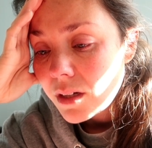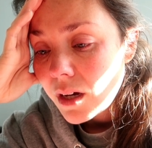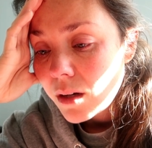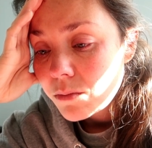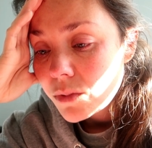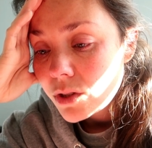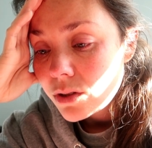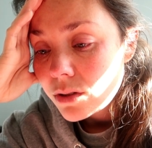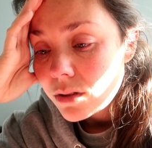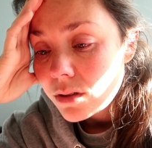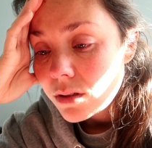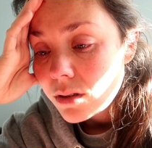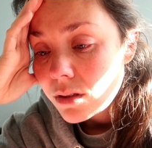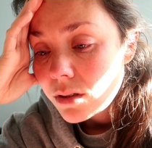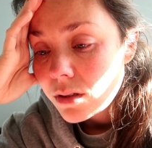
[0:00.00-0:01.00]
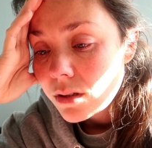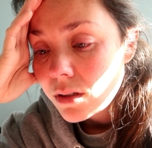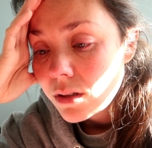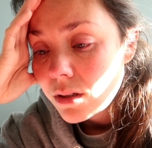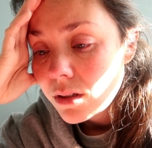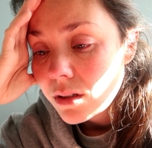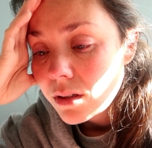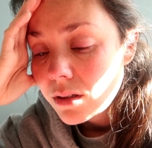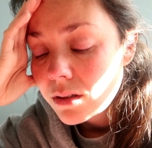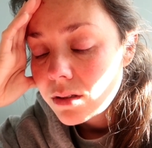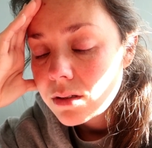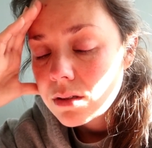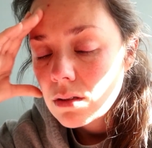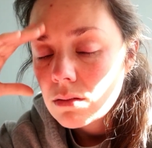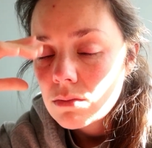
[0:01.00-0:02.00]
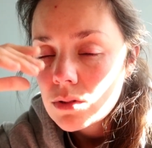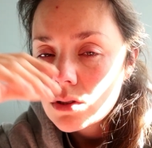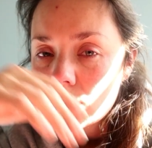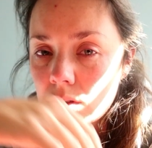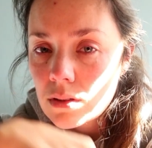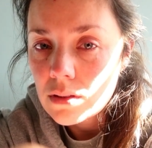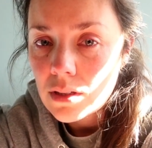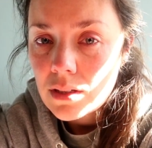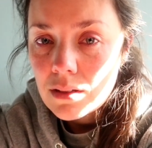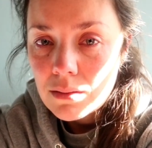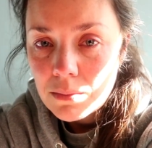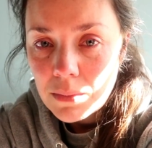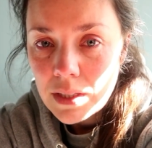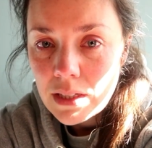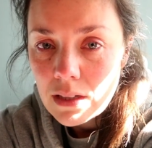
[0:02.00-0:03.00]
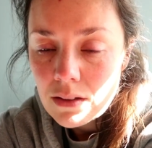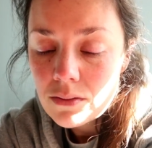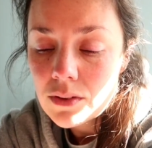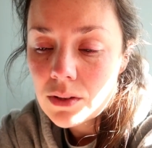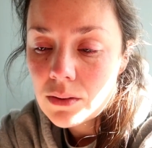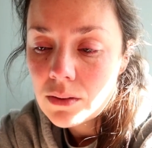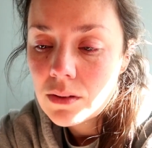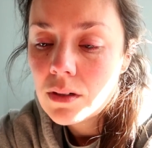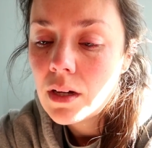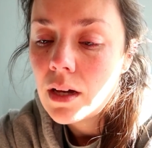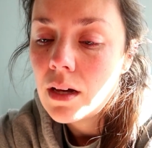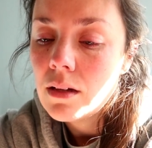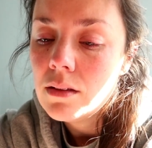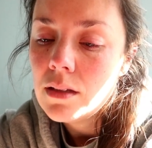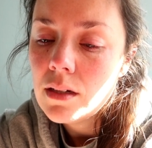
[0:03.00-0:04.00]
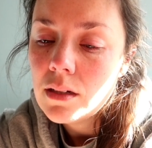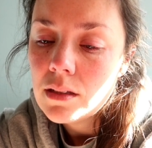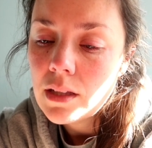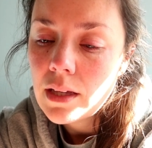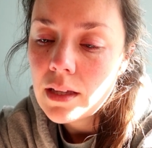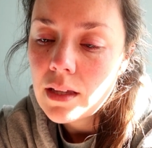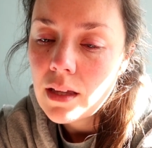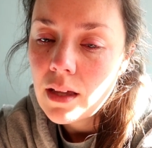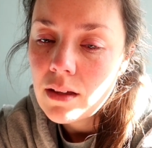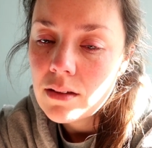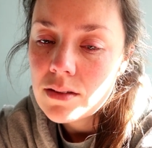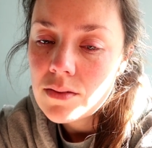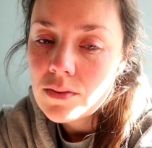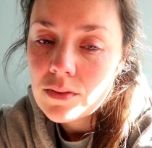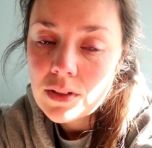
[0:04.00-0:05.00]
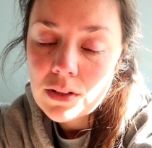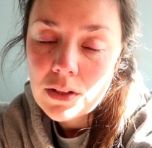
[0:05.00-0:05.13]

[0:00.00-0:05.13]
I'm sure there are many of you out there that have